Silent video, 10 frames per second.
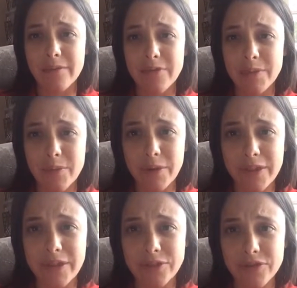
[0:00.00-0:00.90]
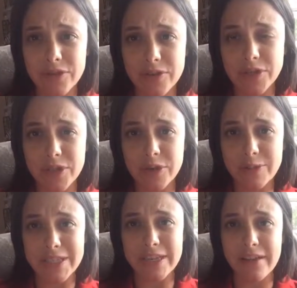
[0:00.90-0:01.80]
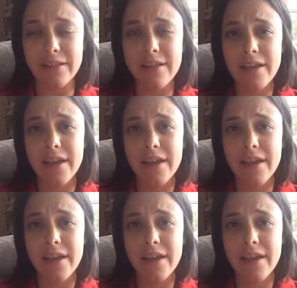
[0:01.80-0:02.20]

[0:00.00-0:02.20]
from the breathing tube still,